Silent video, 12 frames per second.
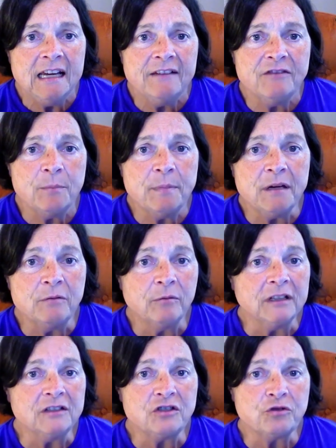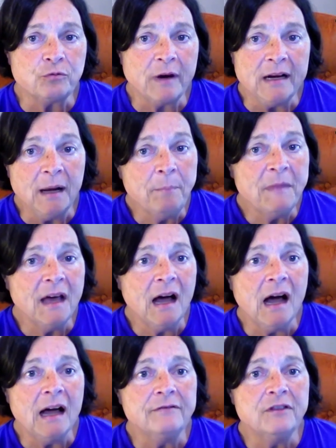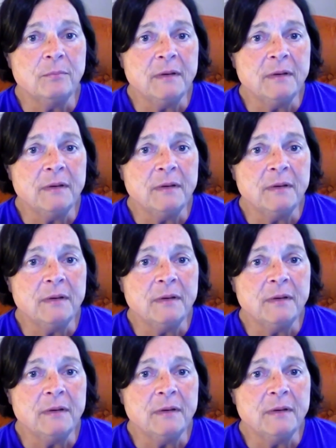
If the bee runs straight up the hive,